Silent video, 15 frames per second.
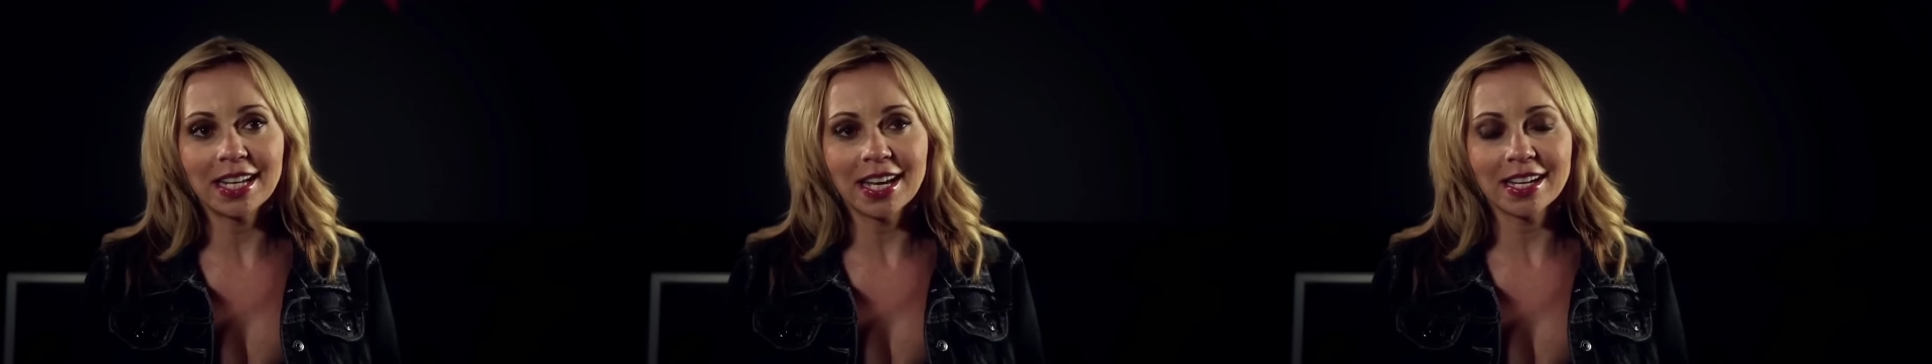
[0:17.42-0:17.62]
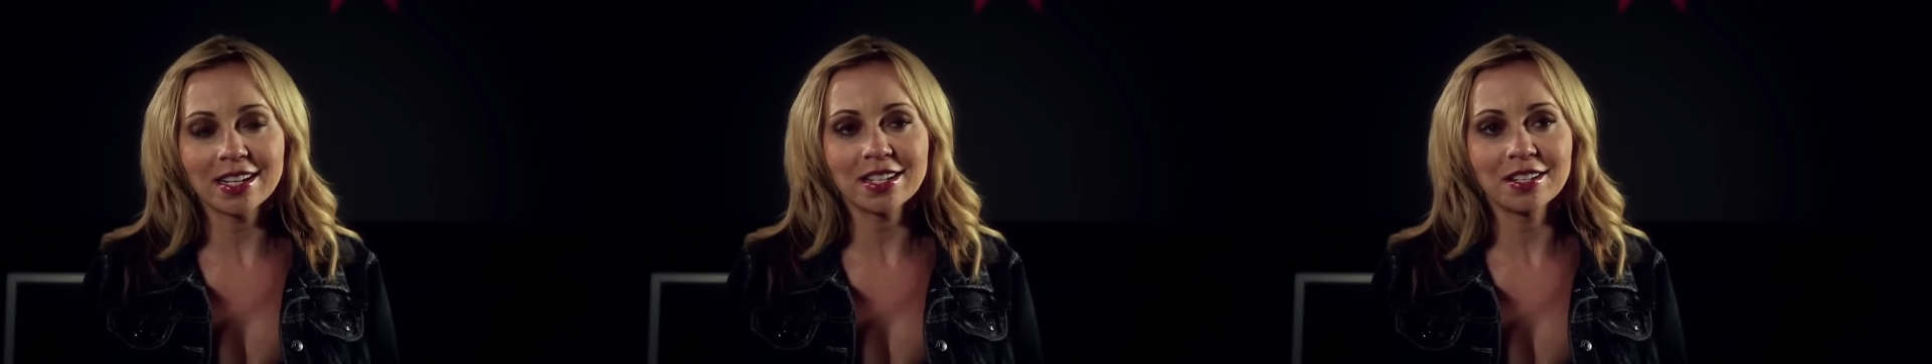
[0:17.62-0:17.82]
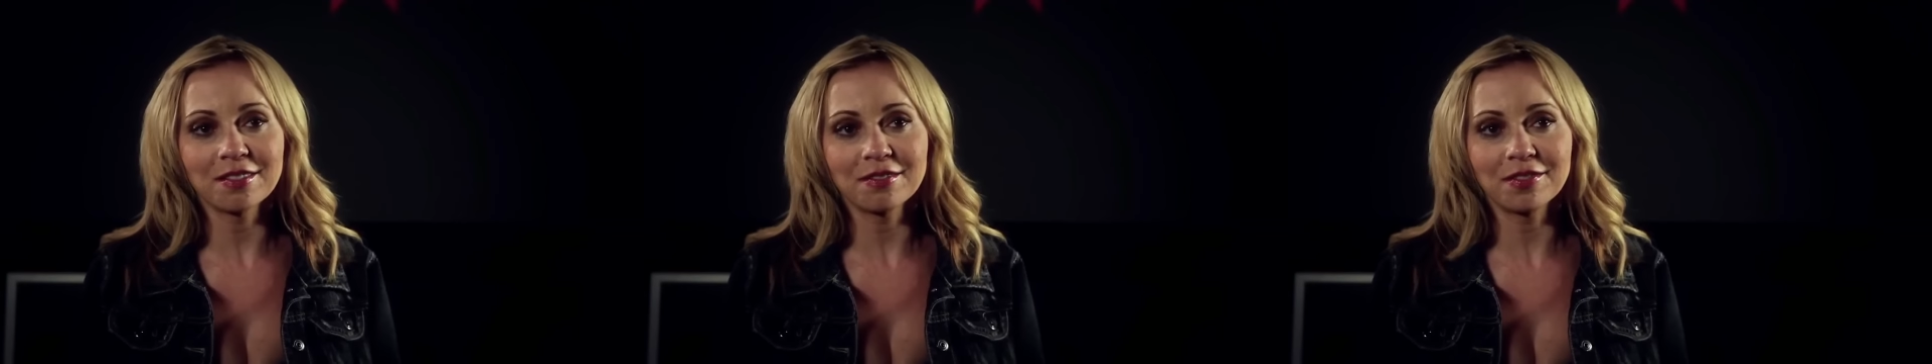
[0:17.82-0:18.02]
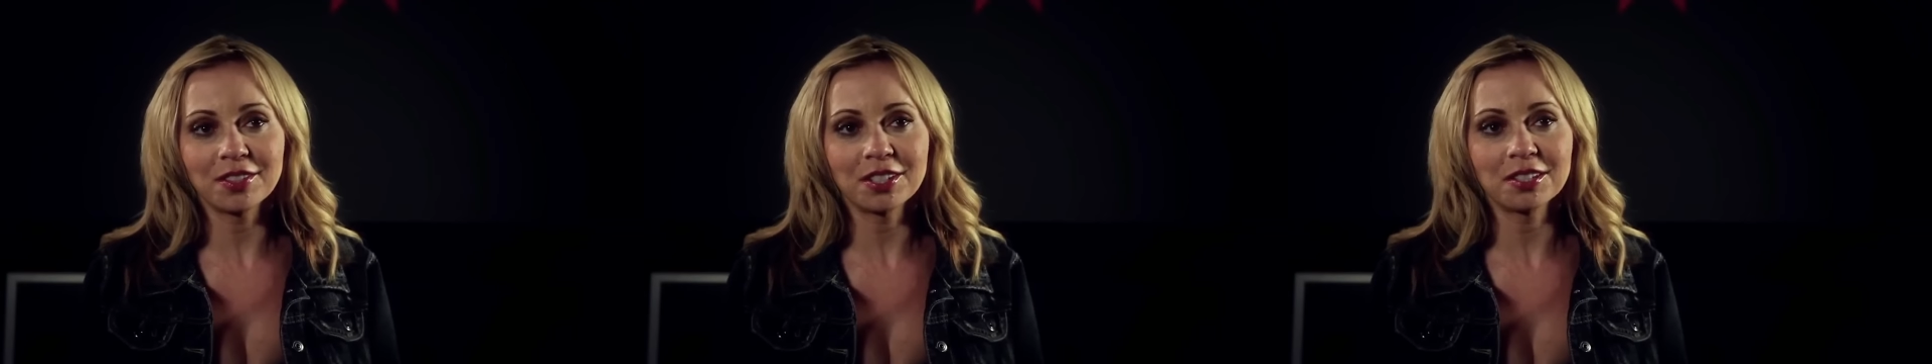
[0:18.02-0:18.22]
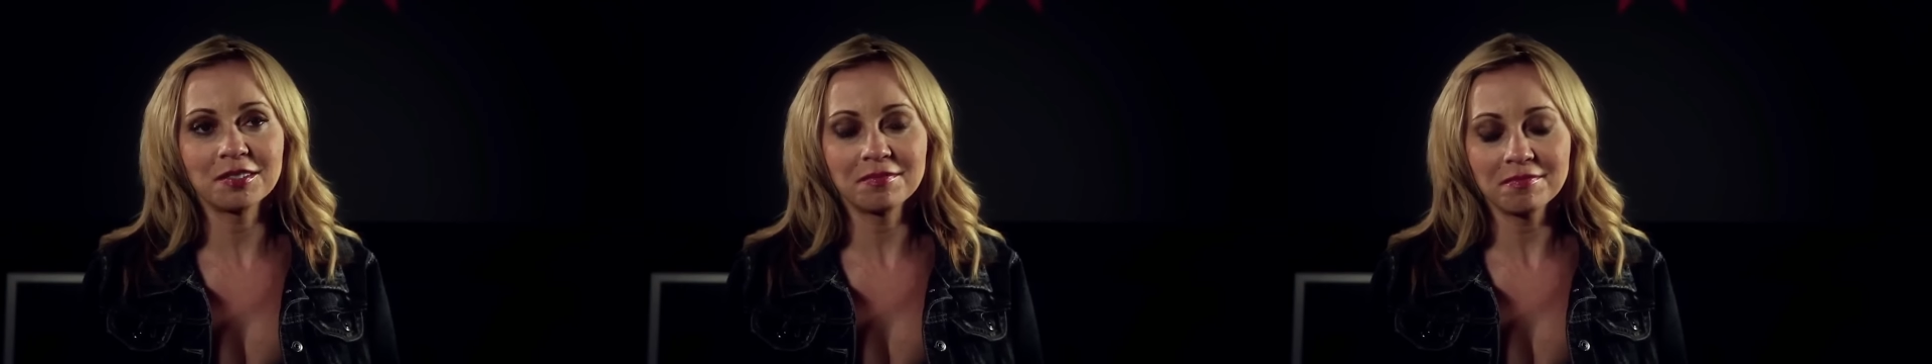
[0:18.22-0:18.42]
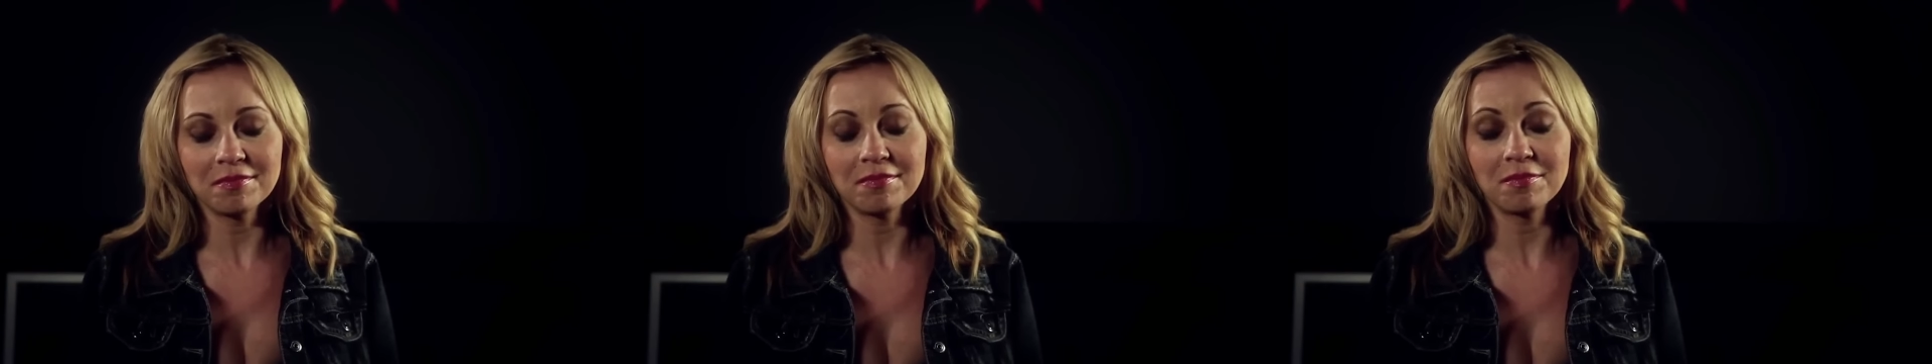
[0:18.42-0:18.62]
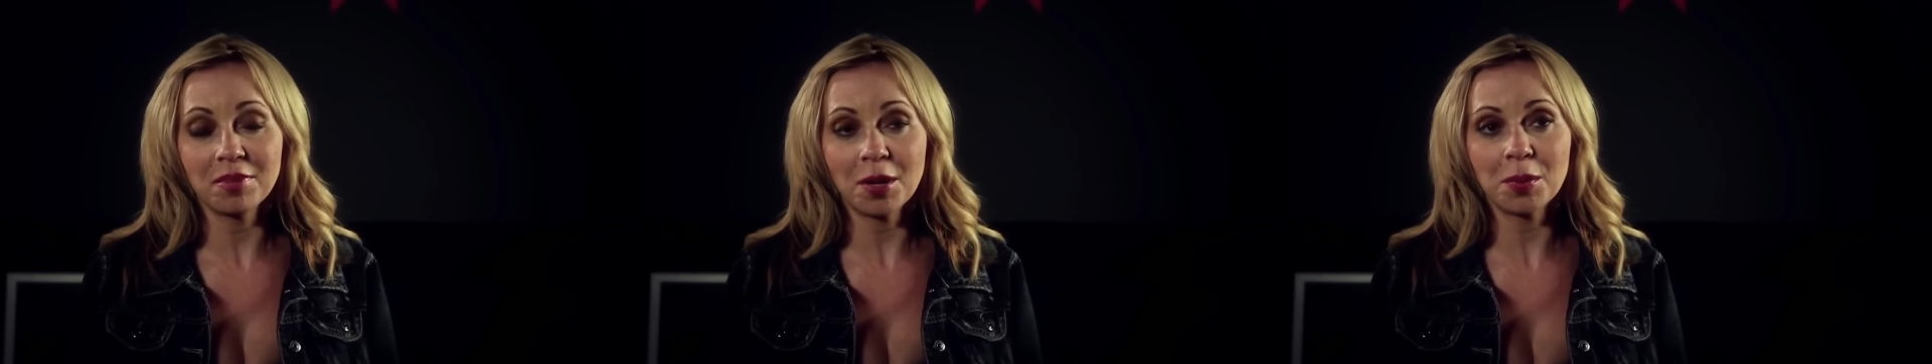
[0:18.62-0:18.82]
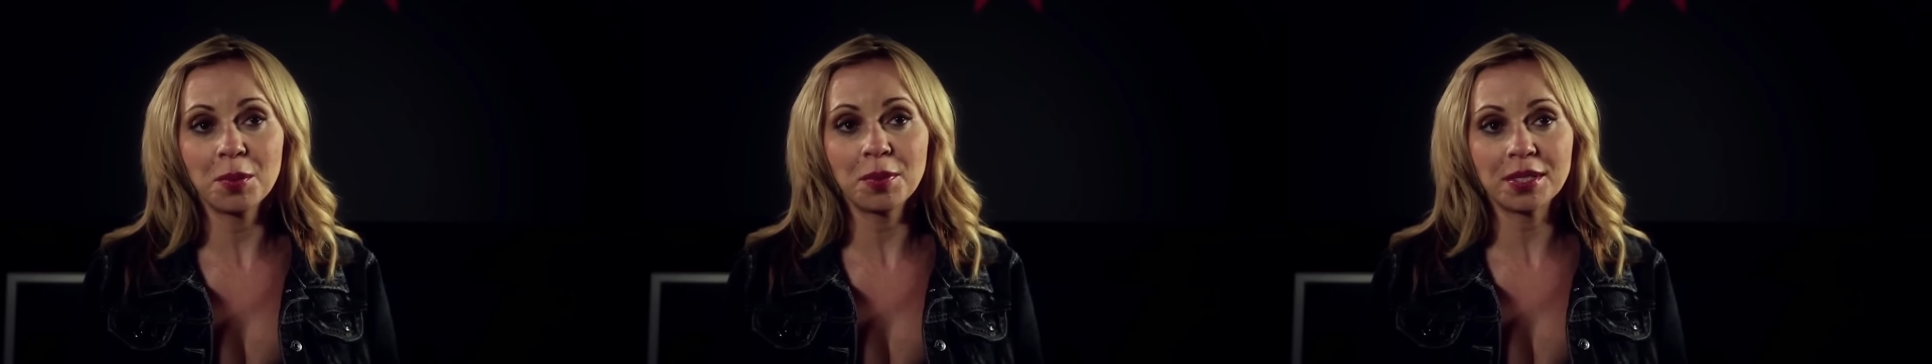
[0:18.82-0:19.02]
in action for
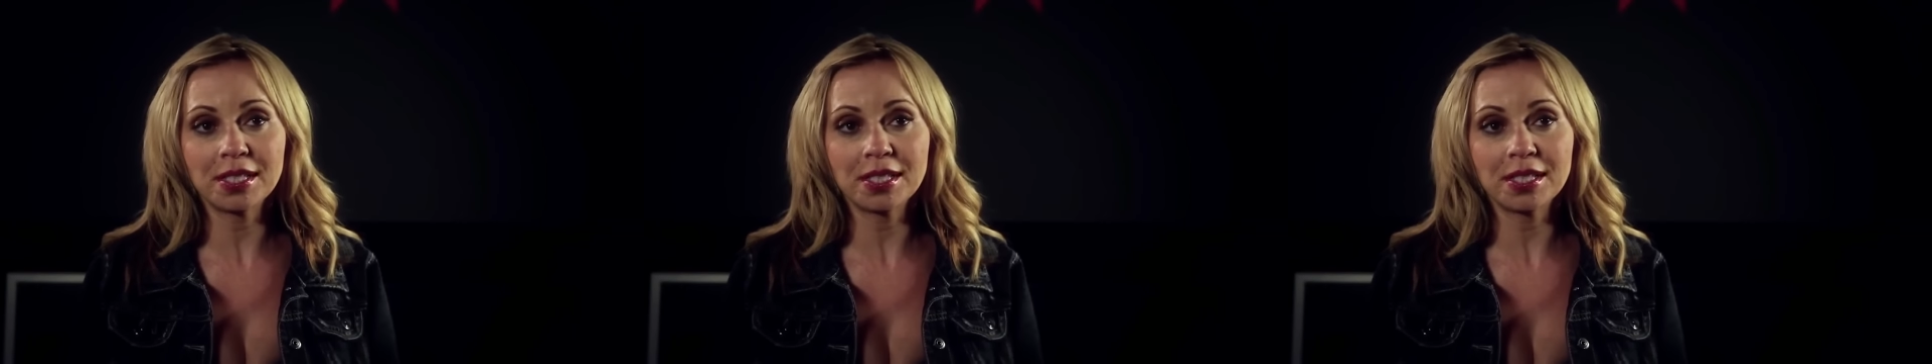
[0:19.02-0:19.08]
probably